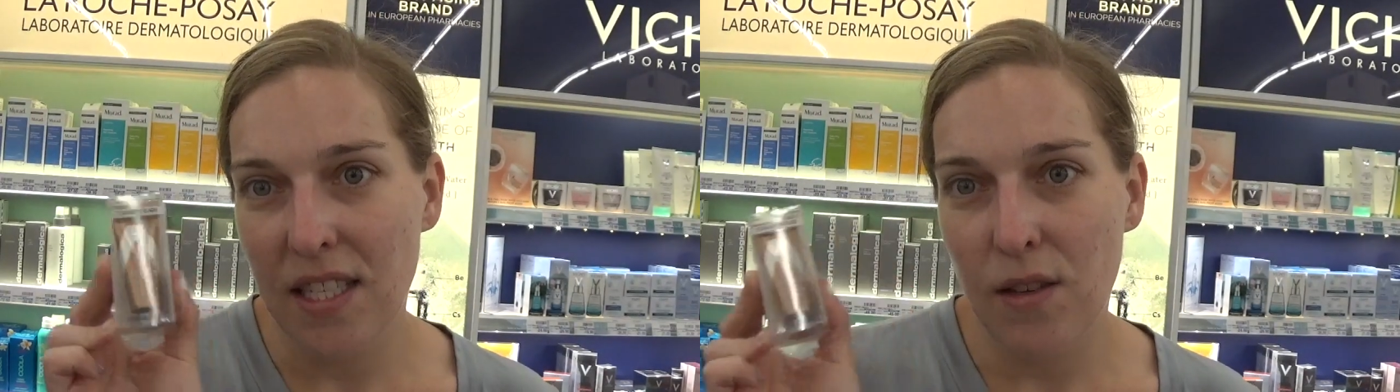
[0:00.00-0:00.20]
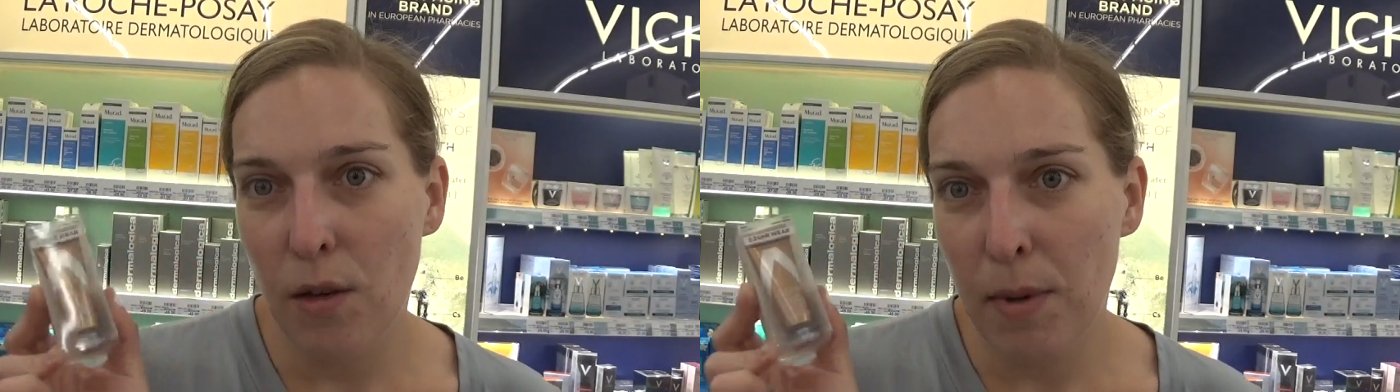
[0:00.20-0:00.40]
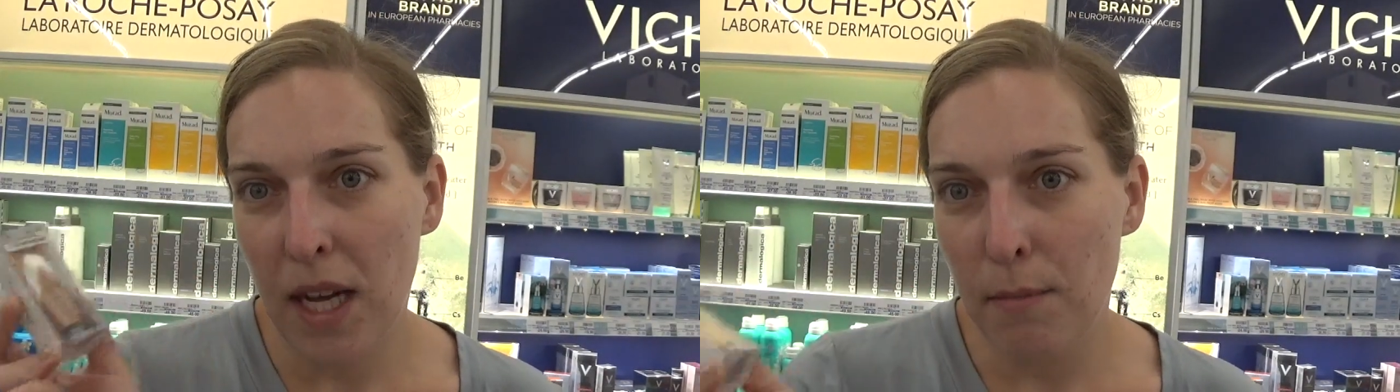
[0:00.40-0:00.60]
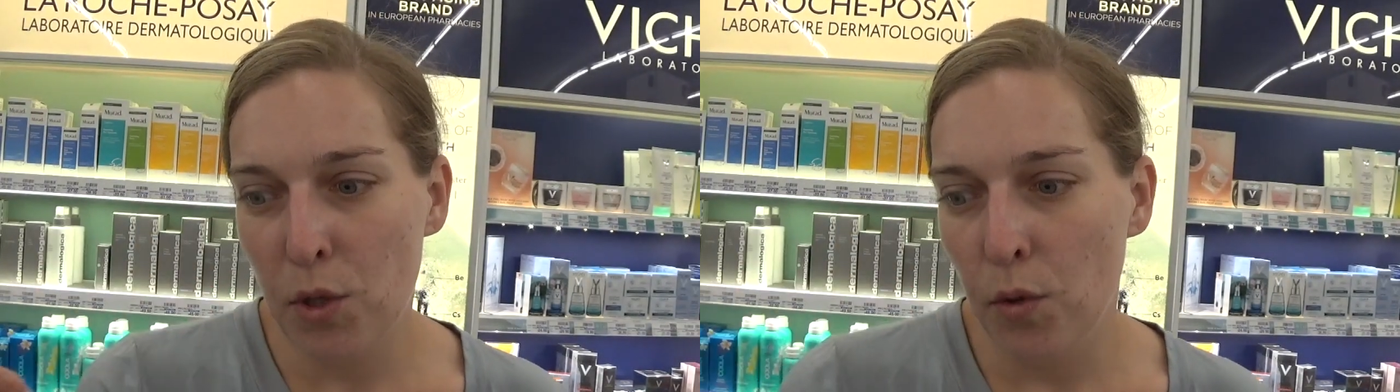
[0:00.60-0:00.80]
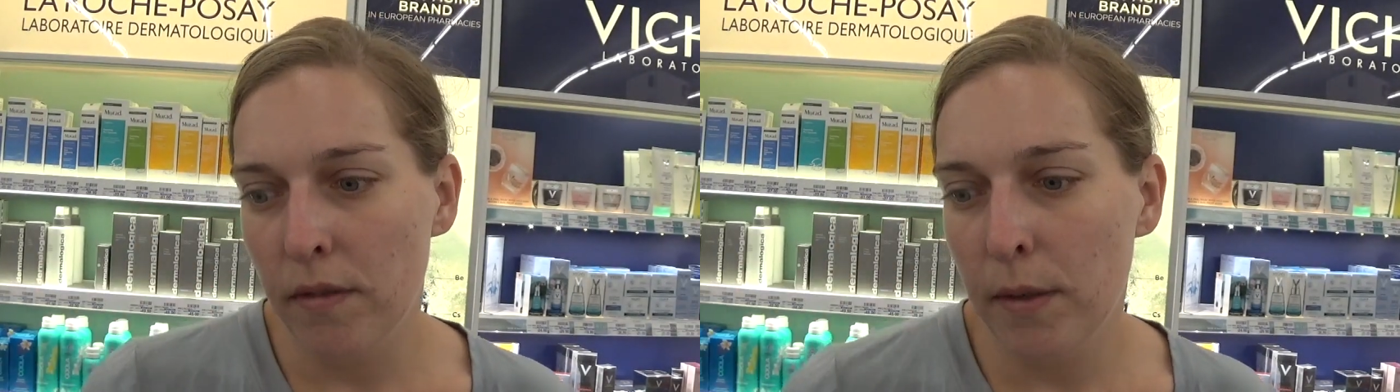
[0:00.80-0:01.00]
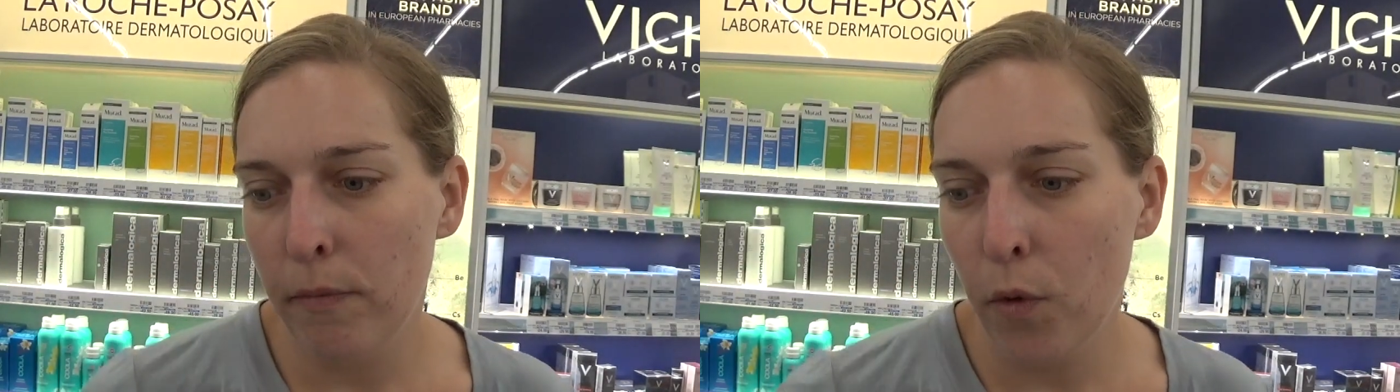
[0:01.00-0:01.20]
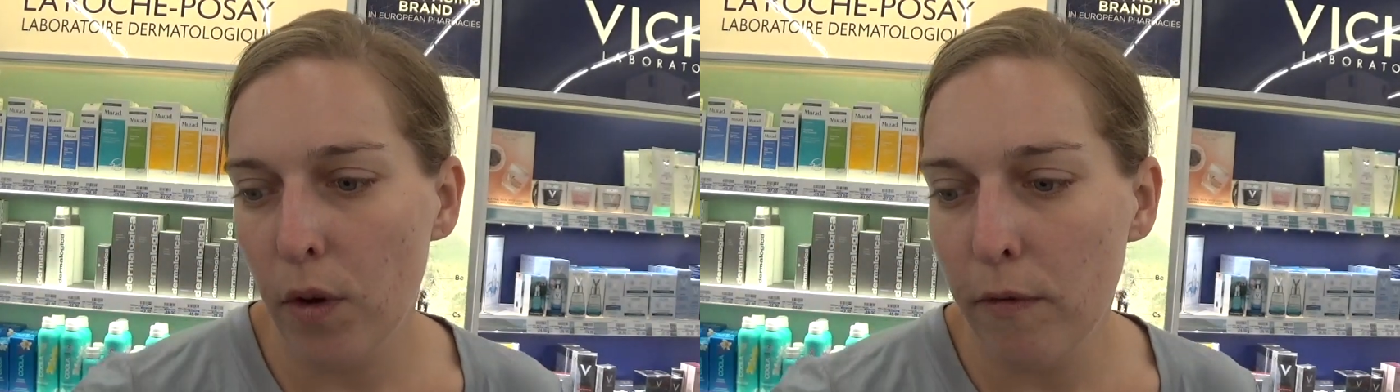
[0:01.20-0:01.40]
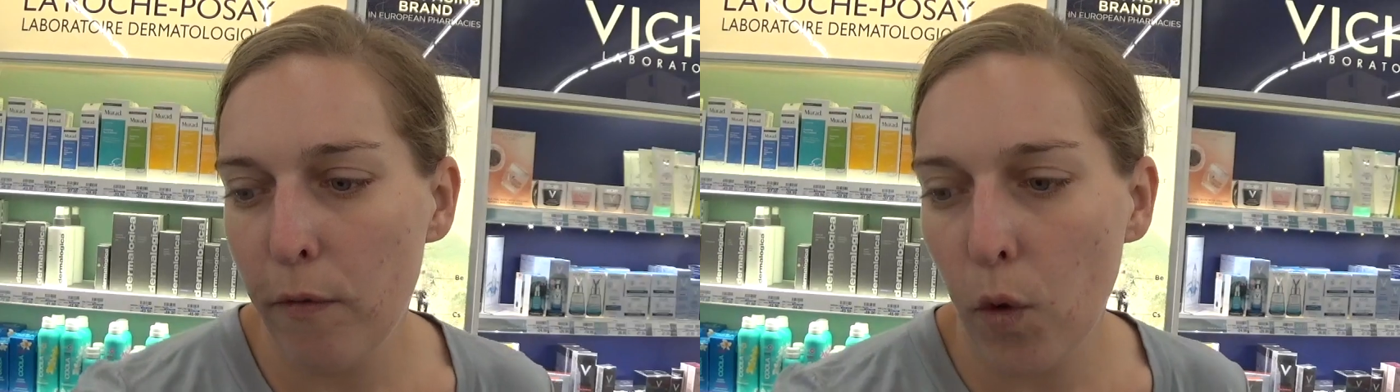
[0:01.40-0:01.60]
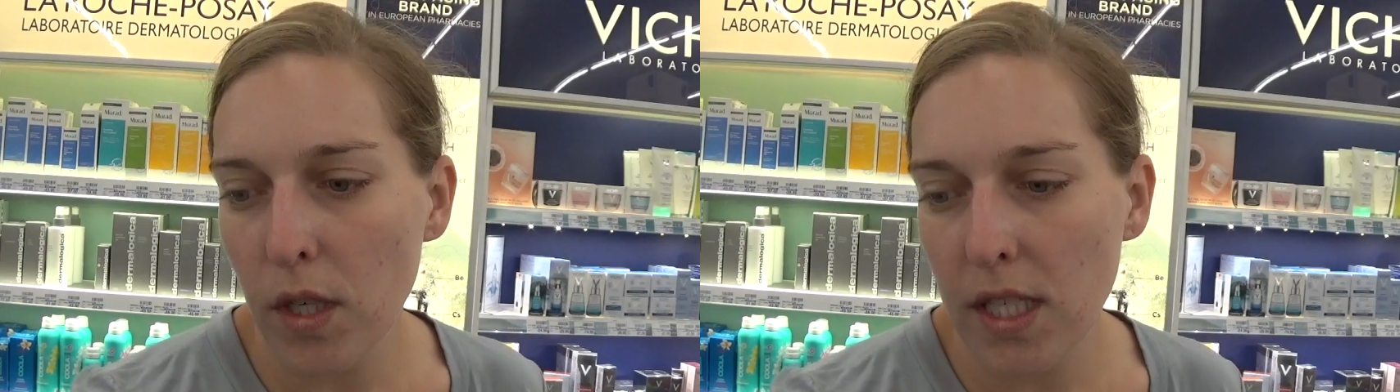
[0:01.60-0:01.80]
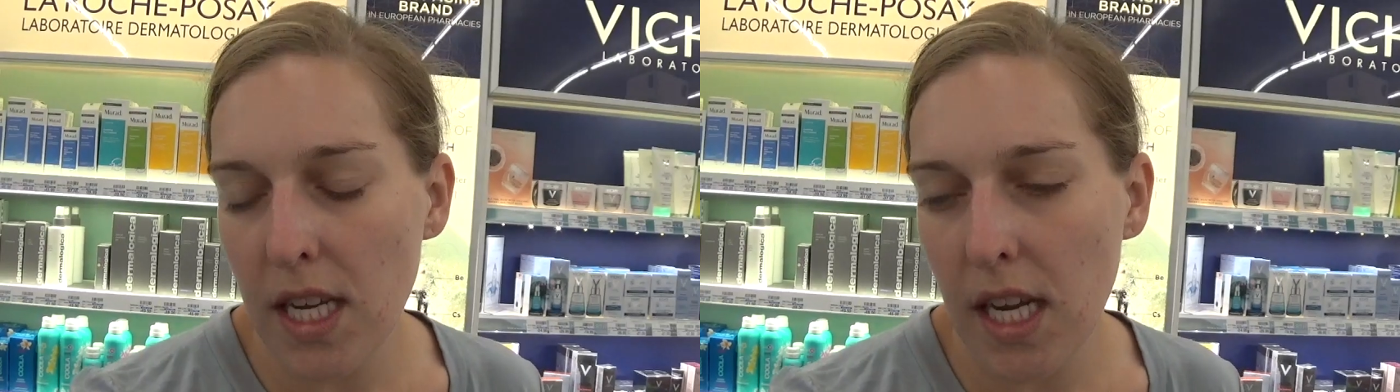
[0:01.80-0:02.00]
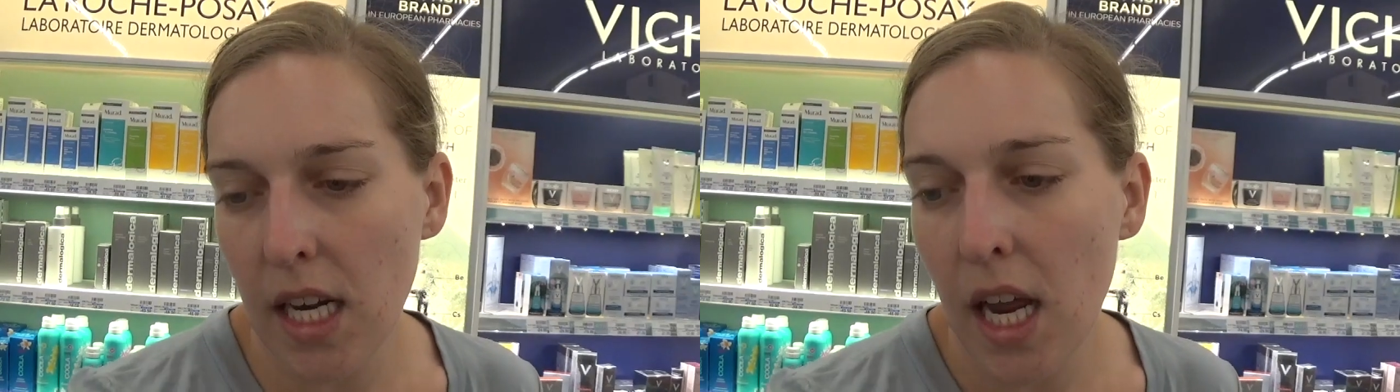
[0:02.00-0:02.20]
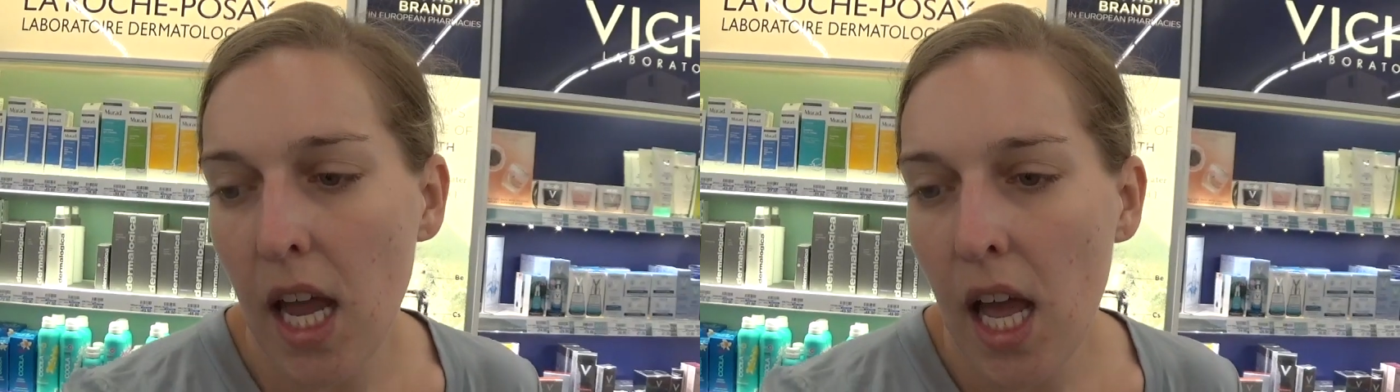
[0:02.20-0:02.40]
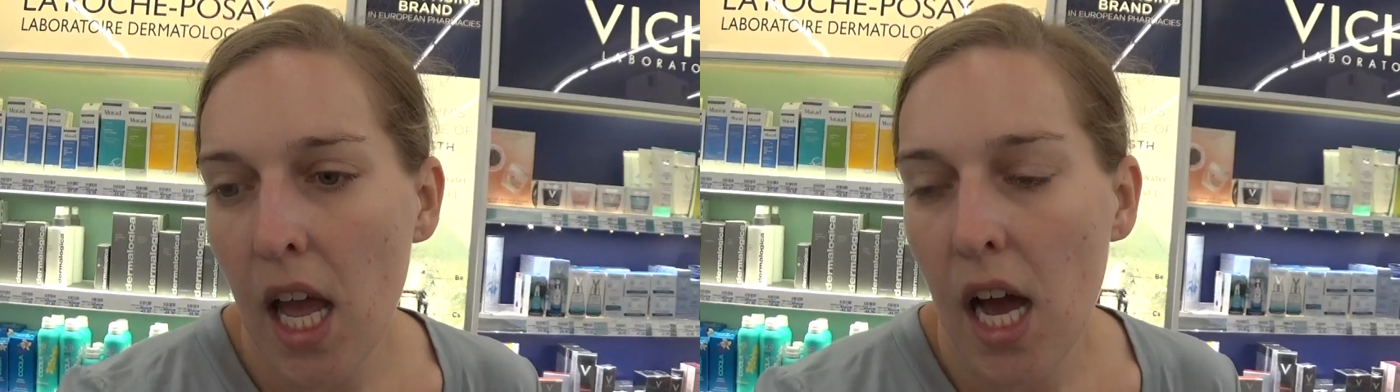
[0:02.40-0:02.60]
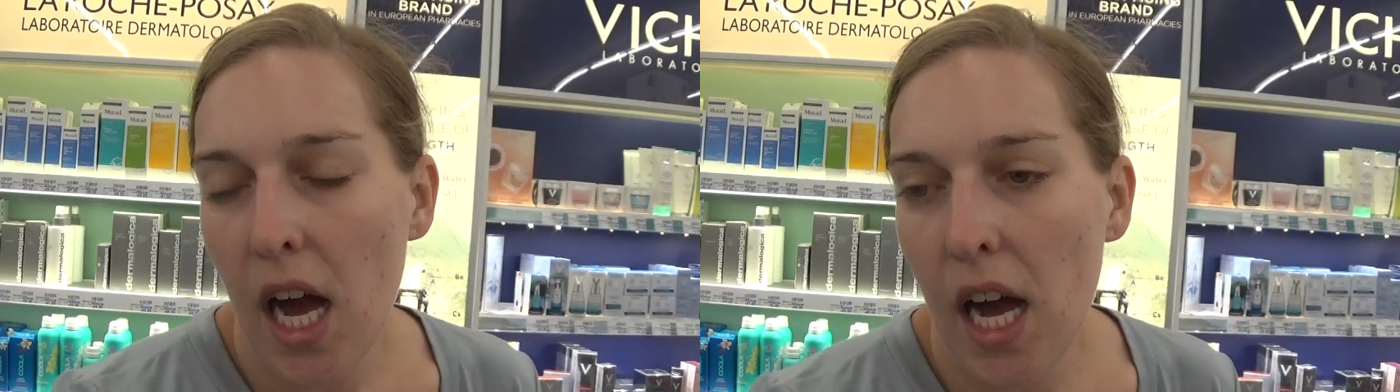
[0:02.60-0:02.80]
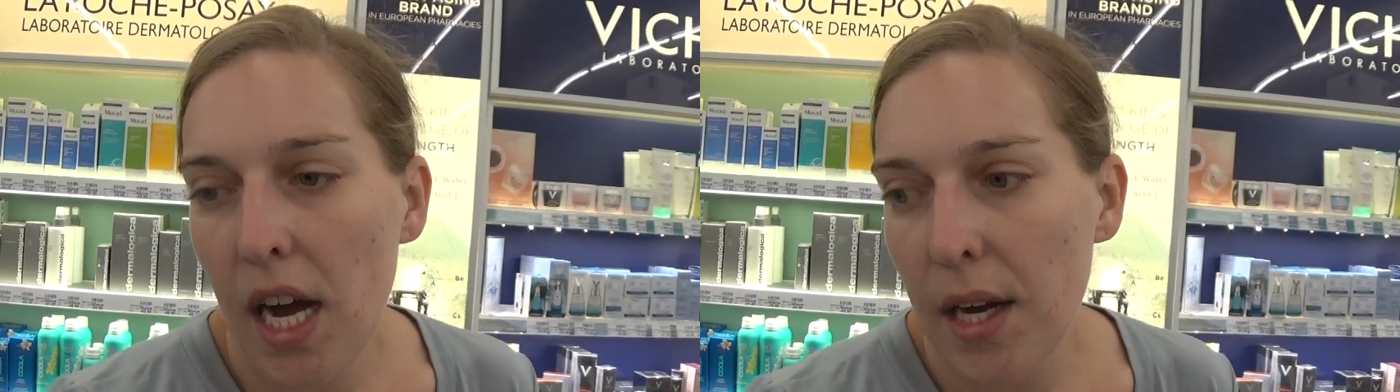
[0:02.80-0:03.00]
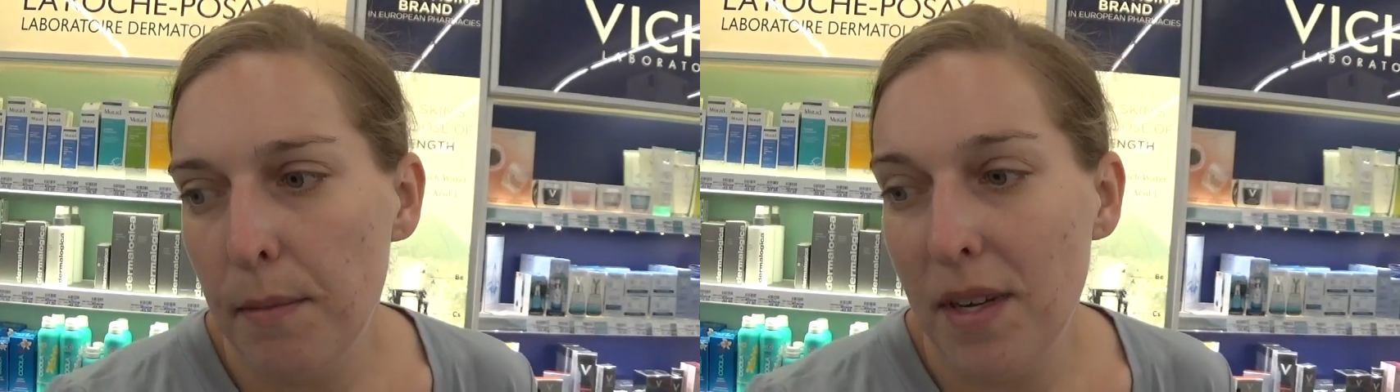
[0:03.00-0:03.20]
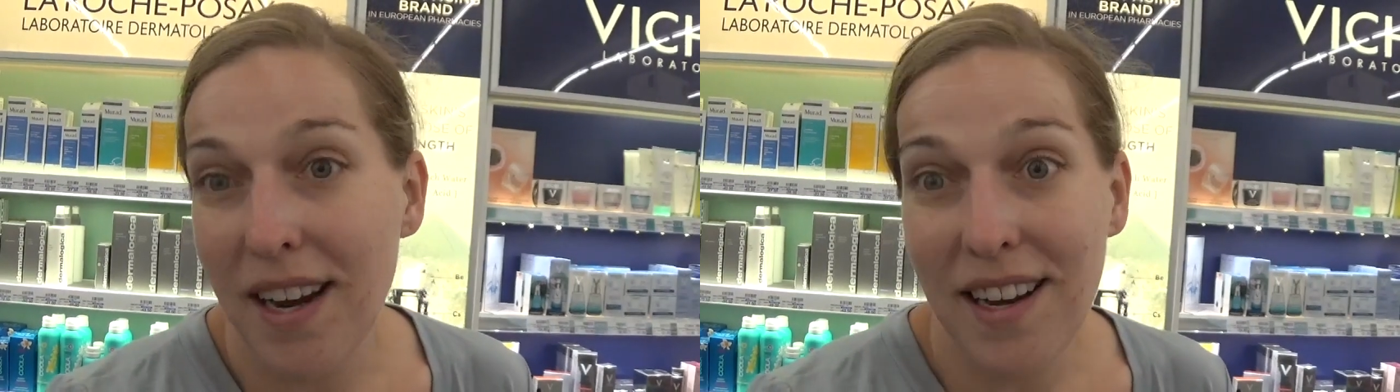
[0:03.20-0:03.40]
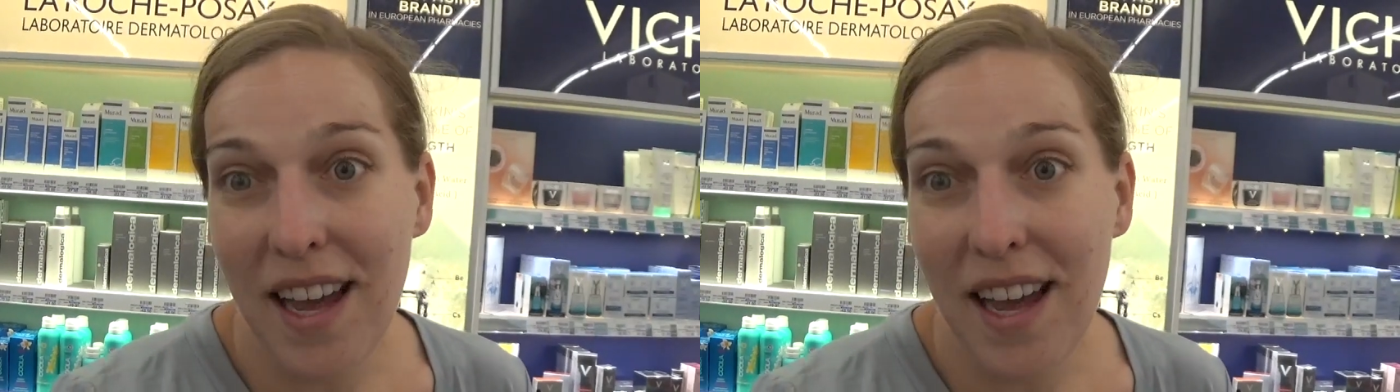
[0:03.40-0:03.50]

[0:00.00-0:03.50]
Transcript: so you can pick up two of them for $14.98.